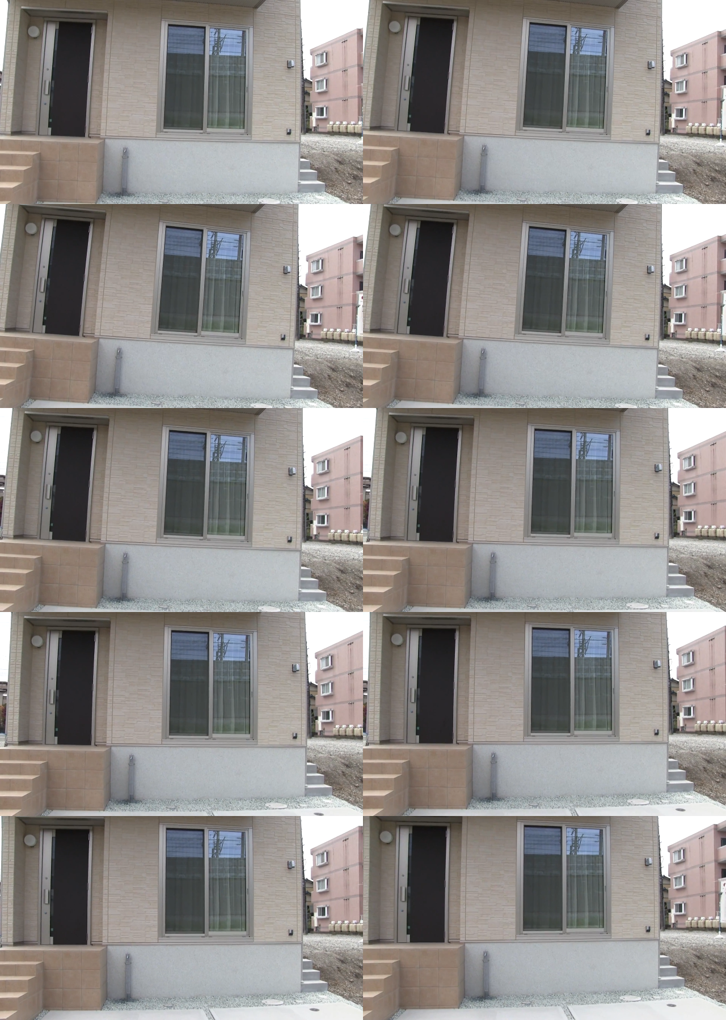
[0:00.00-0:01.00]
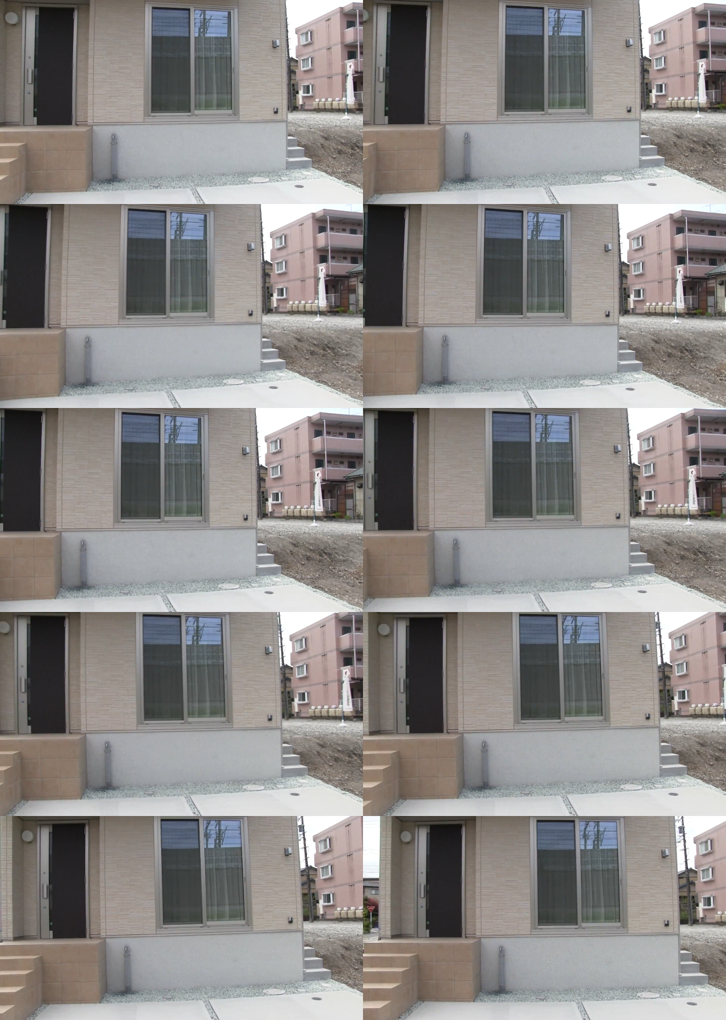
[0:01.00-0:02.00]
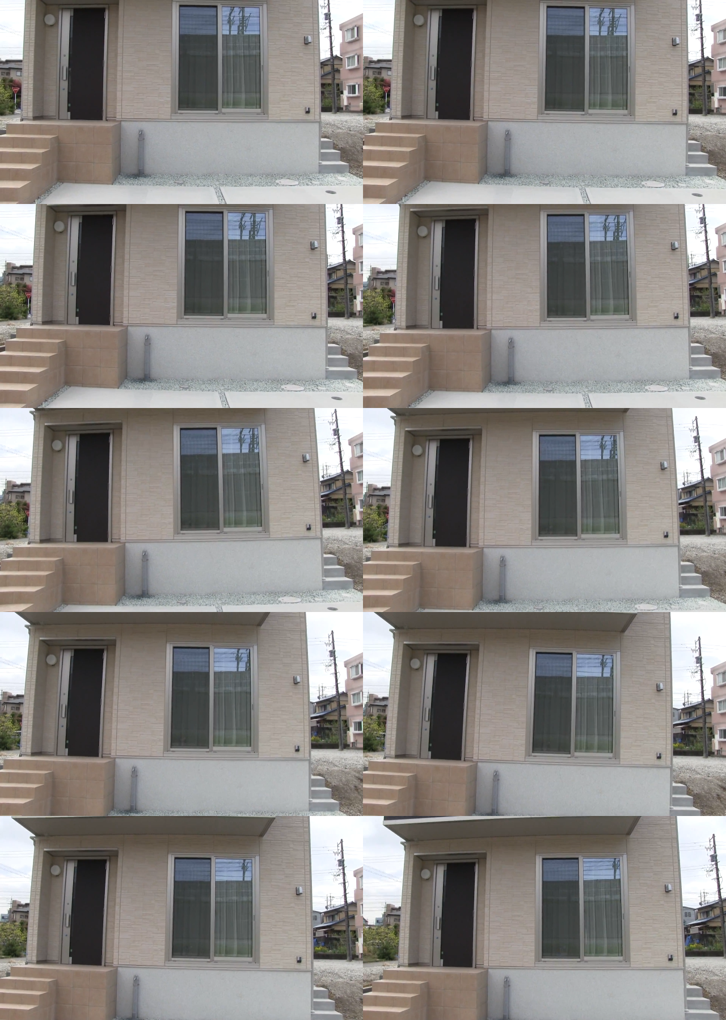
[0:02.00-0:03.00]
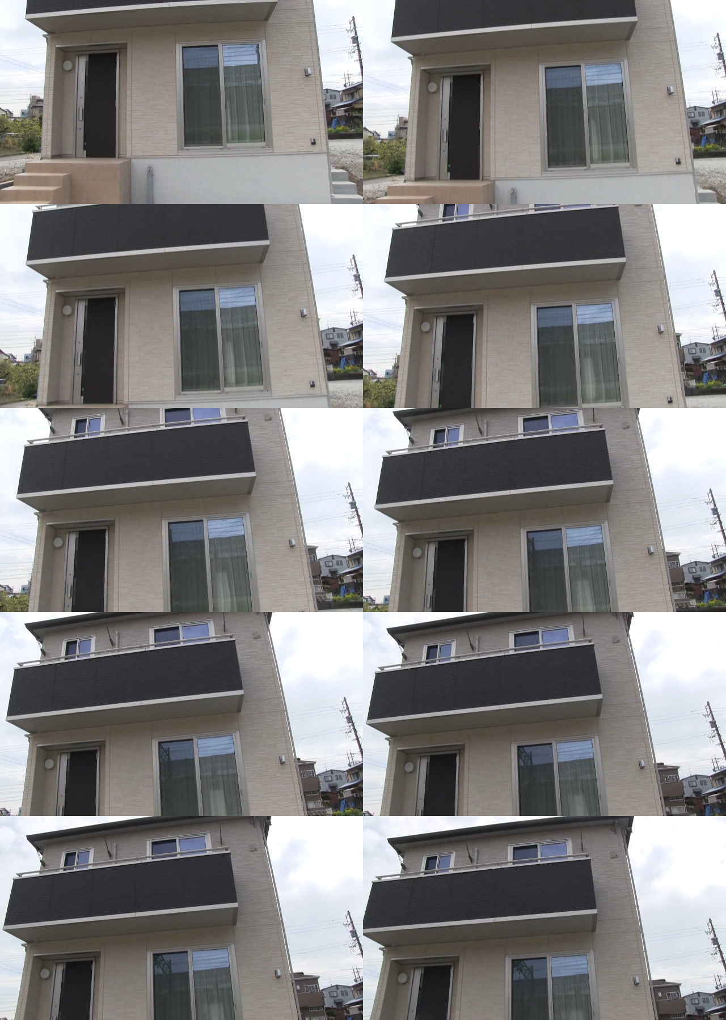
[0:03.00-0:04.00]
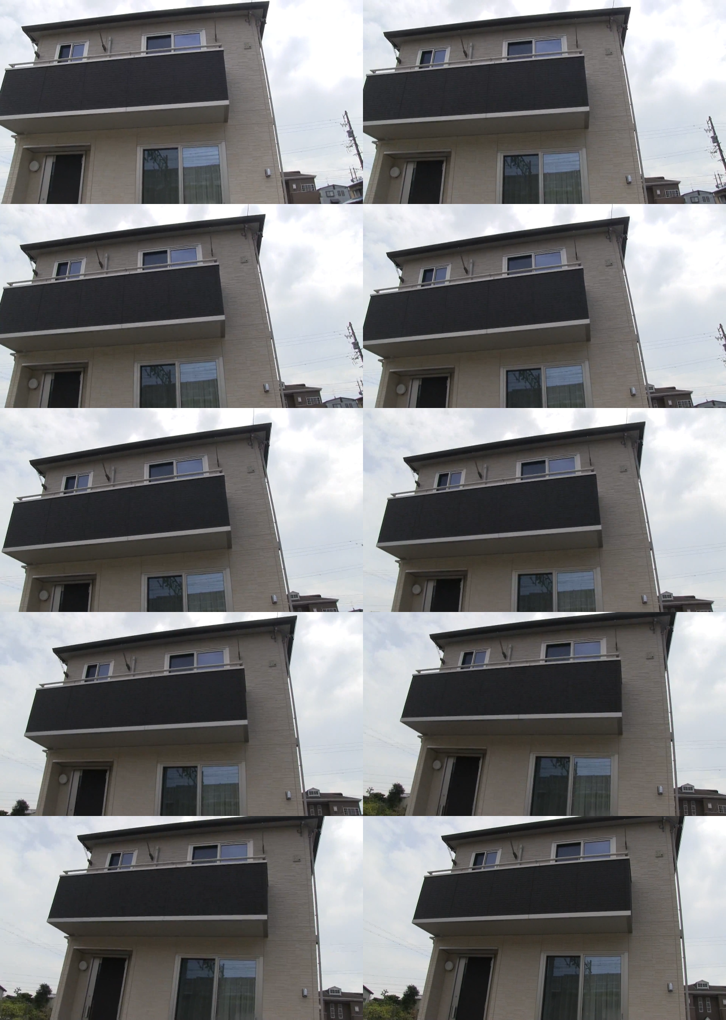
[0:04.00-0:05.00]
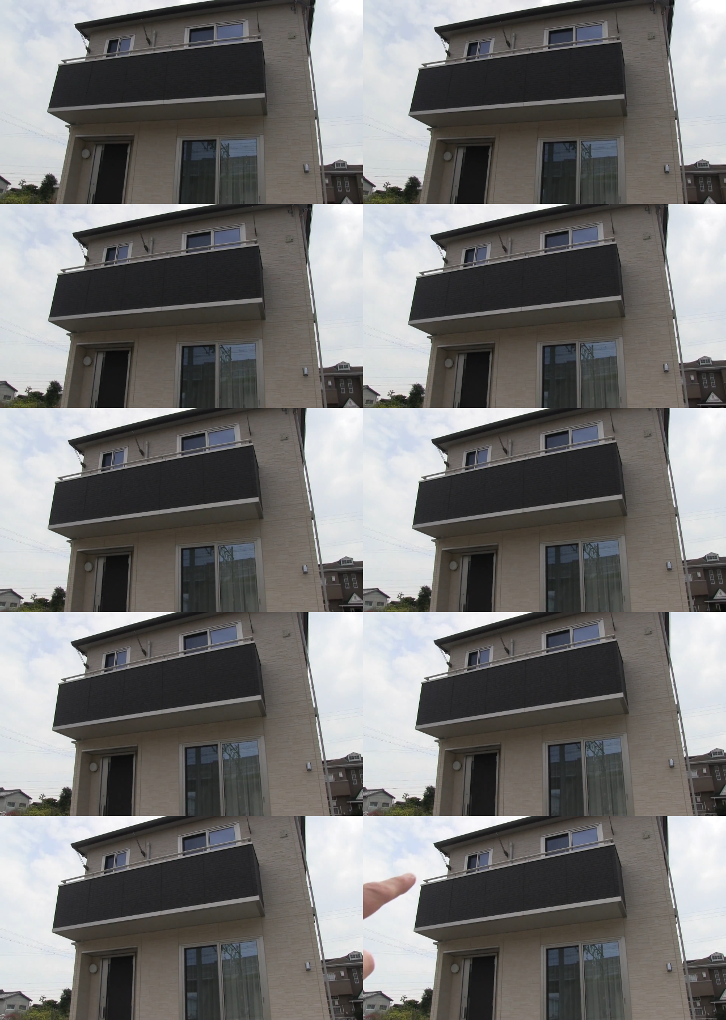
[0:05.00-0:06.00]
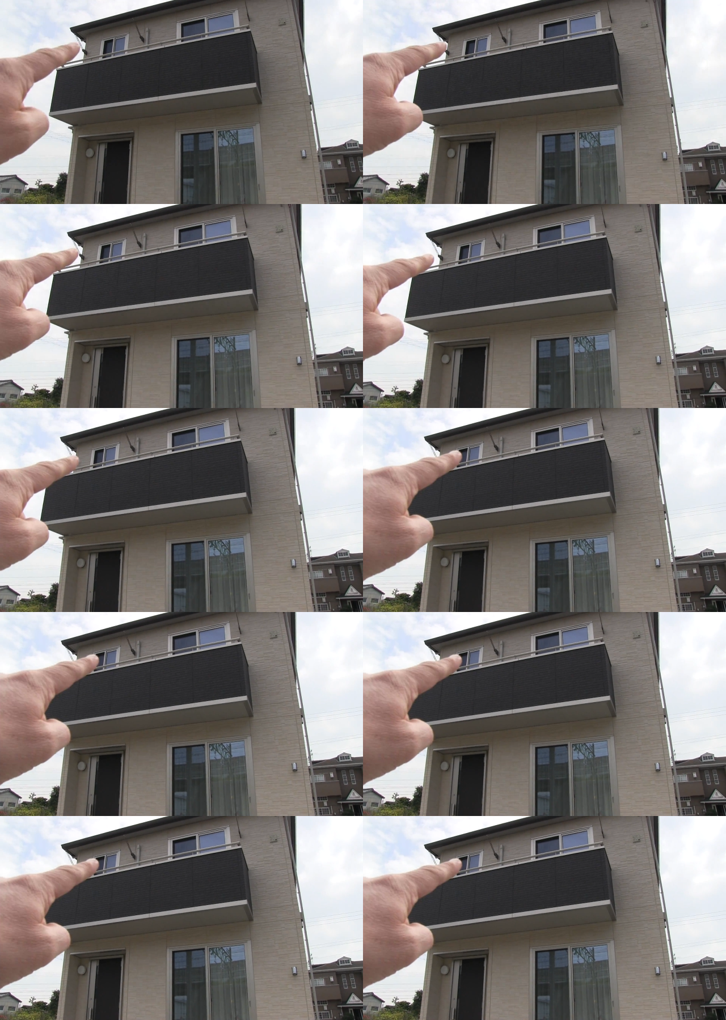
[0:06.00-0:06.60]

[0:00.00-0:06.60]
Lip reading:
No face is visible, so there are no lips to read.